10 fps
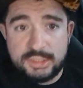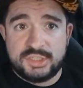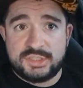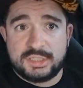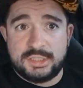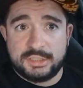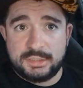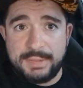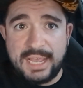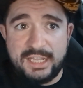just to clear
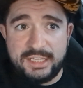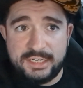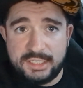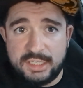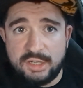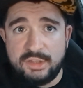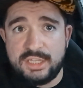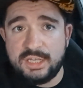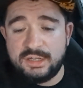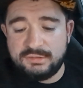the palate and get all
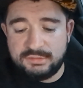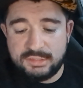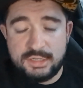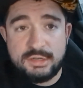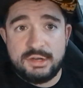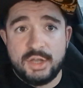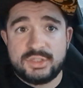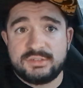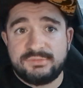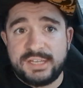the
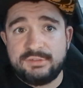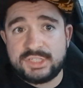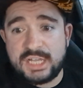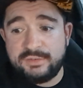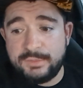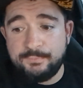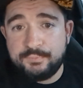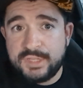notes and flavors out of it.